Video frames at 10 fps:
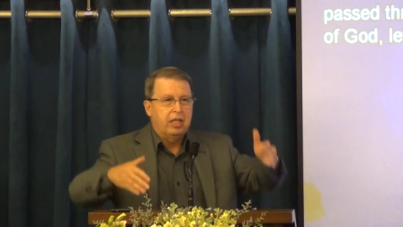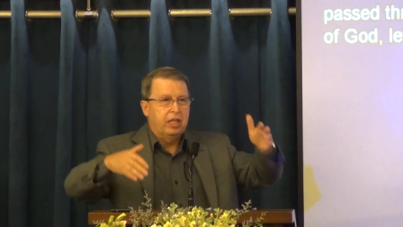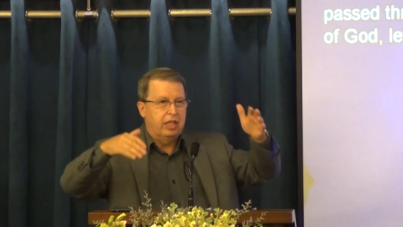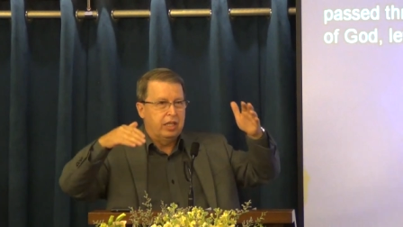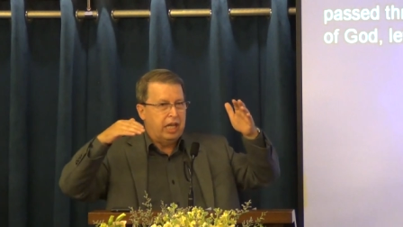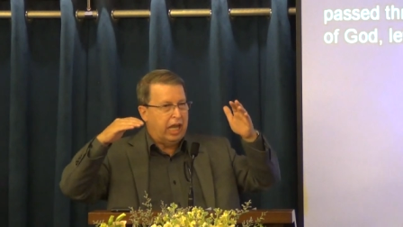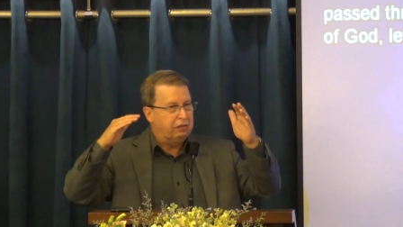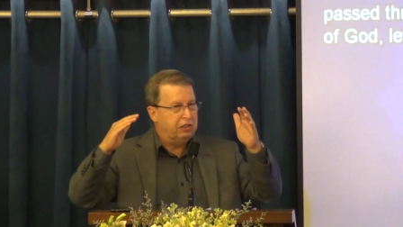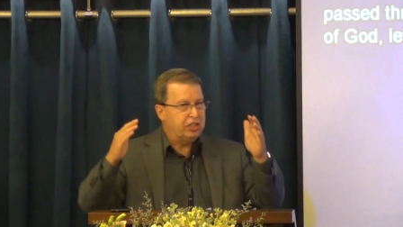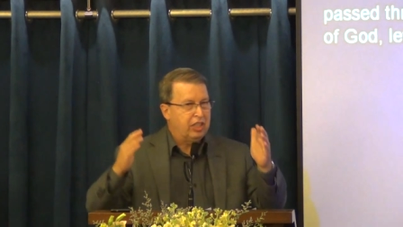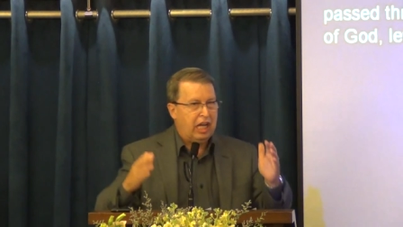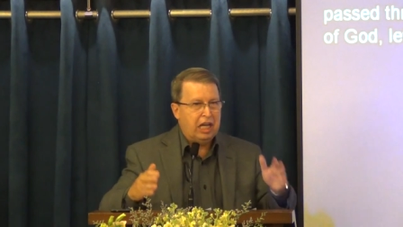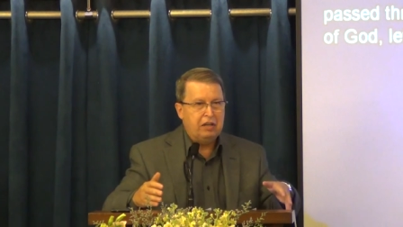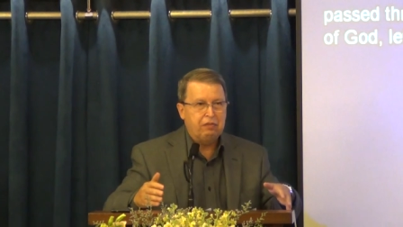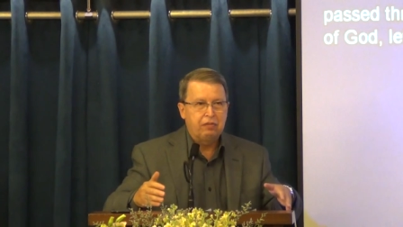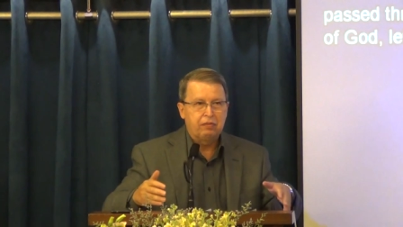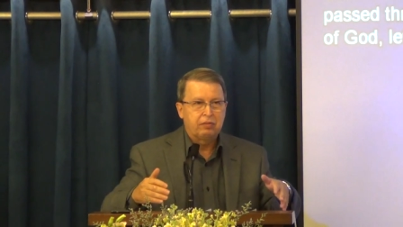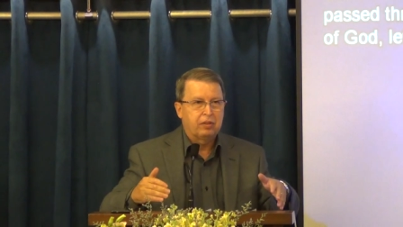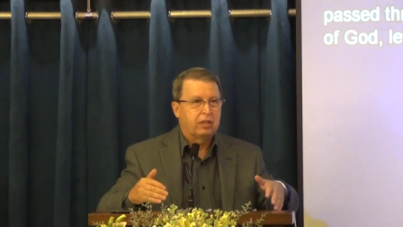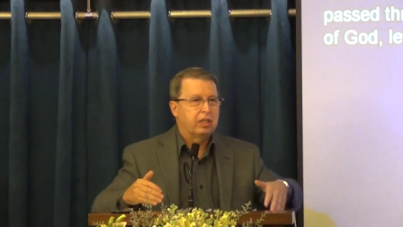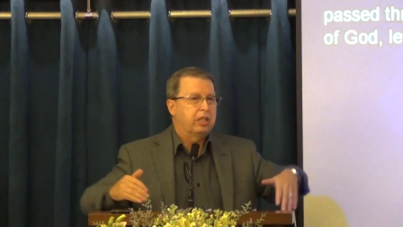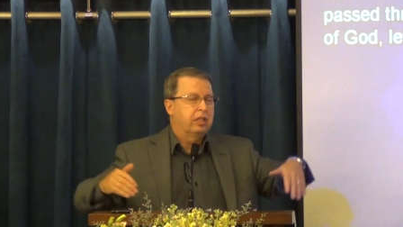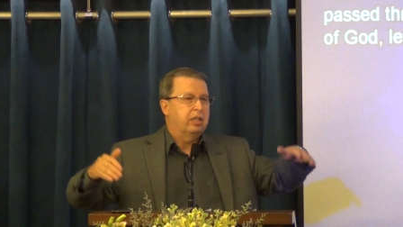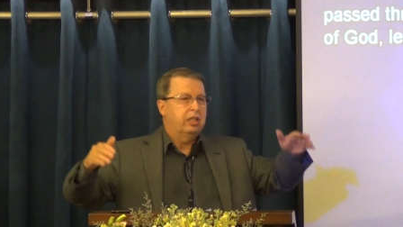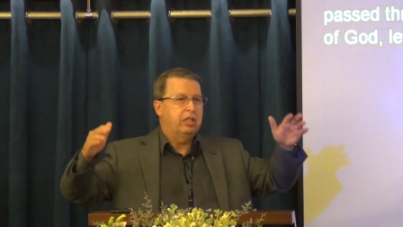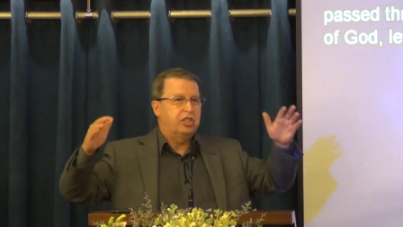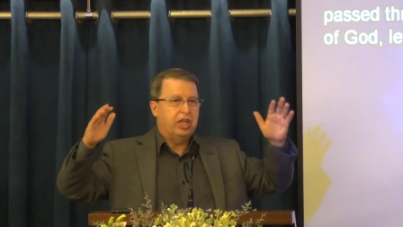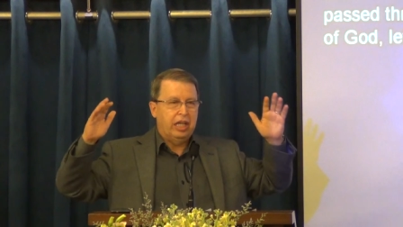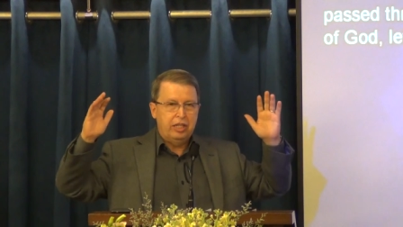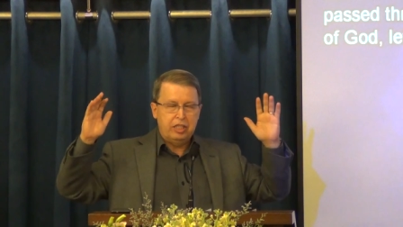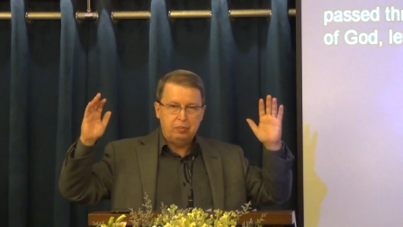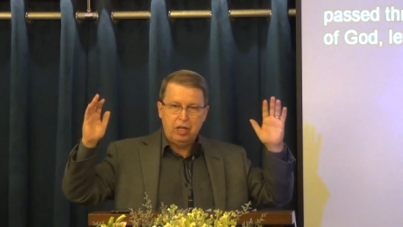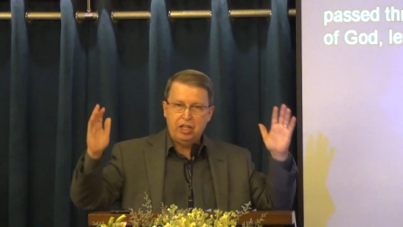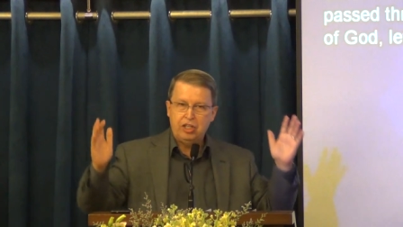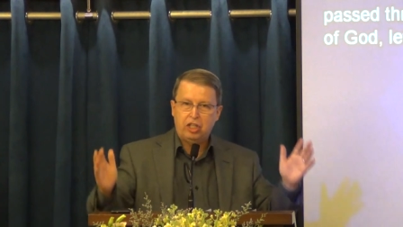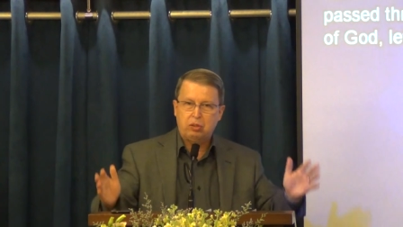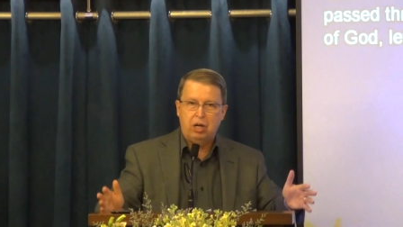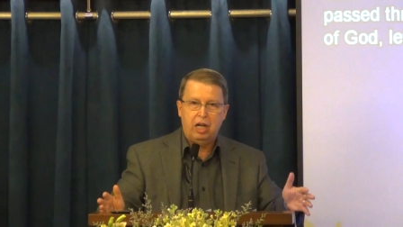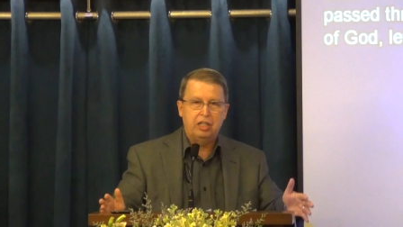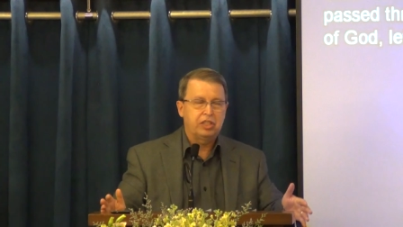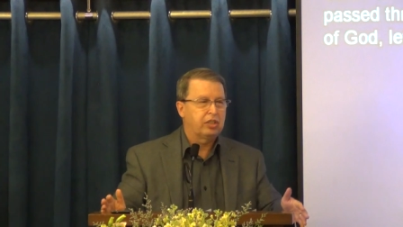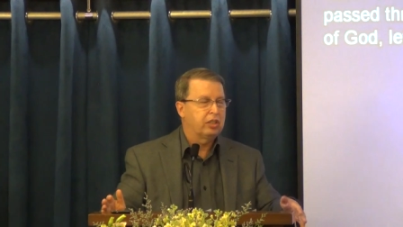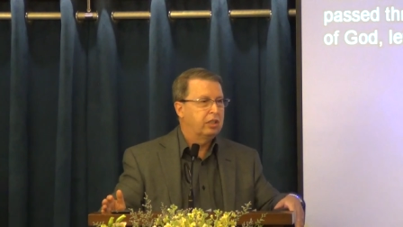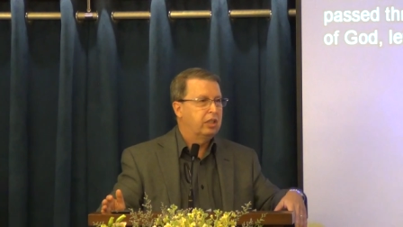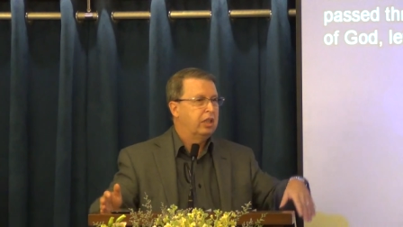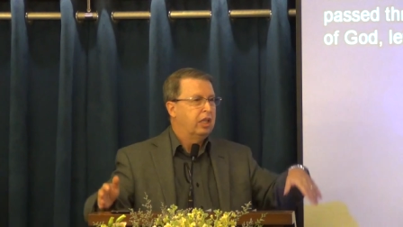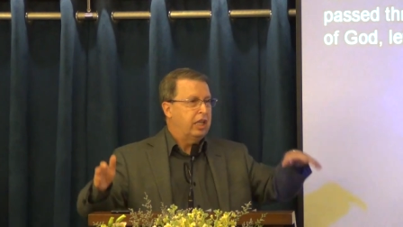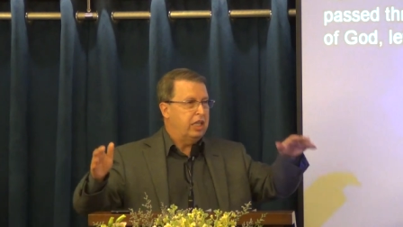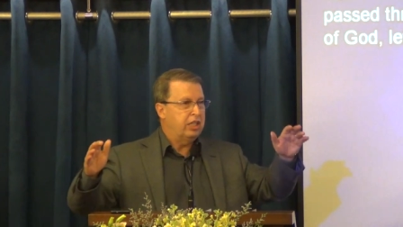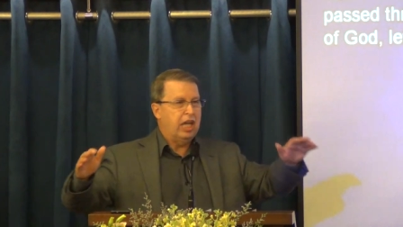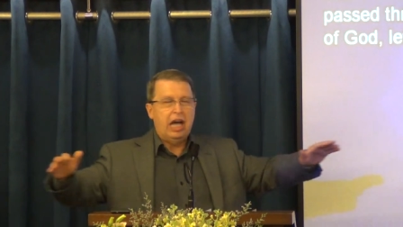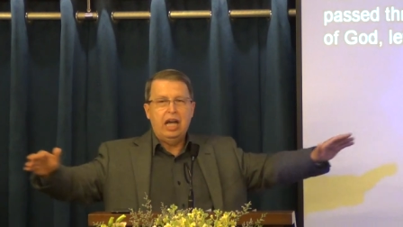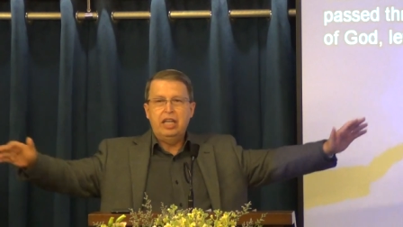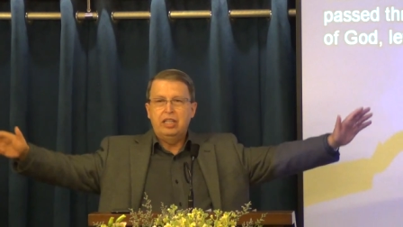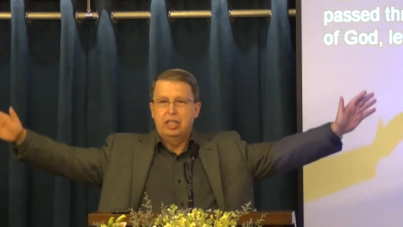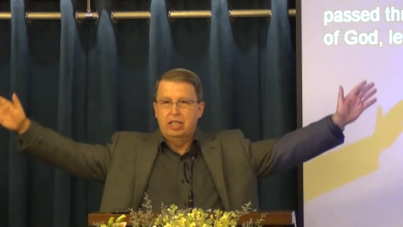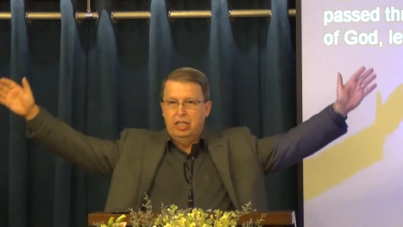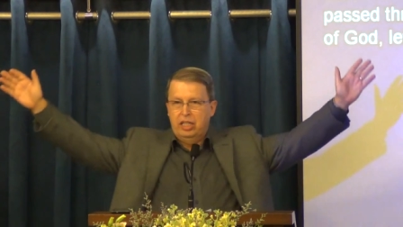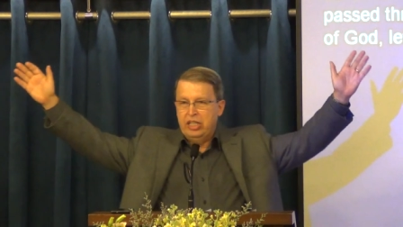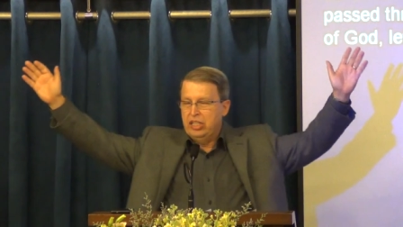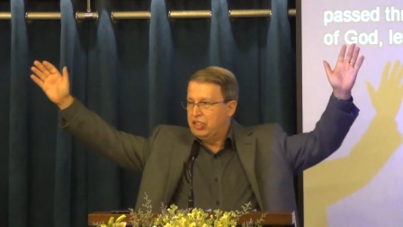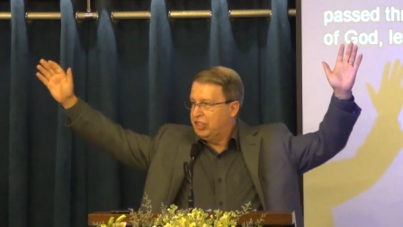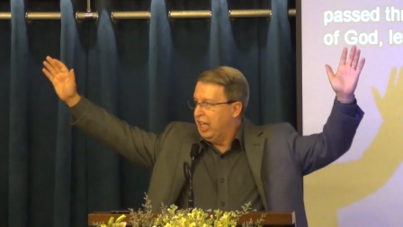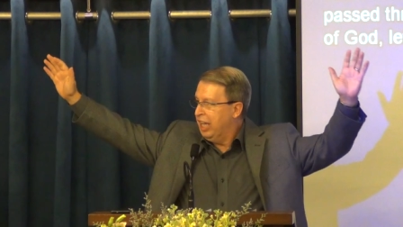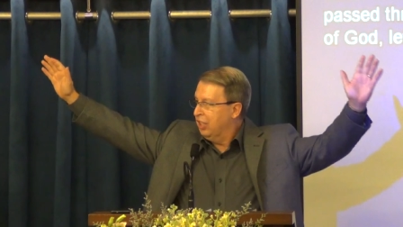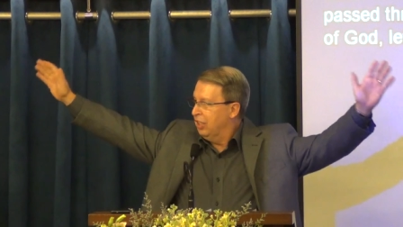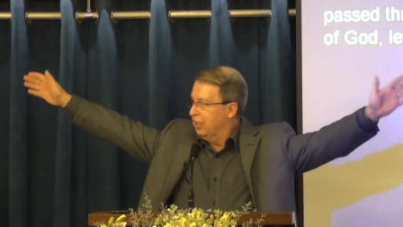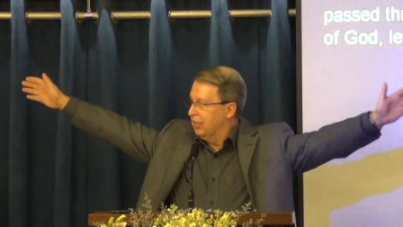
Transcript: He gave His life, He shed His blood on the cross, He died, He said,